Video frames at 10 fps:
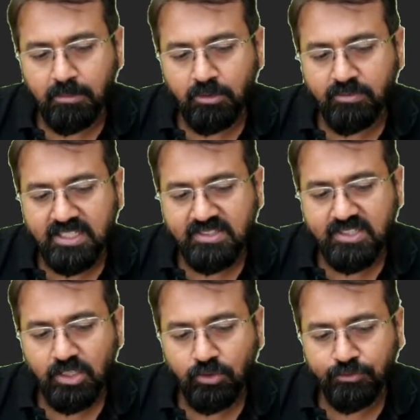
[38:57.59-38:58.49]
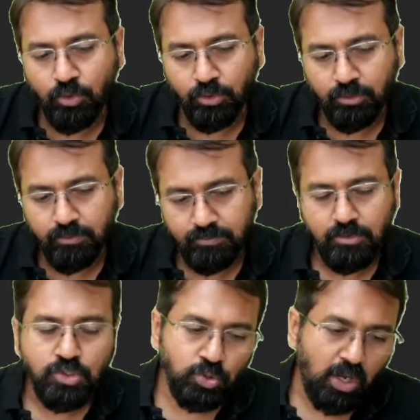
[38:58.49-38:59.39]
104.
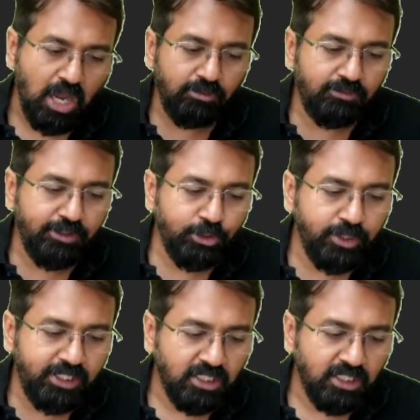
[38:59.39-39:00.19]
So how will we do it?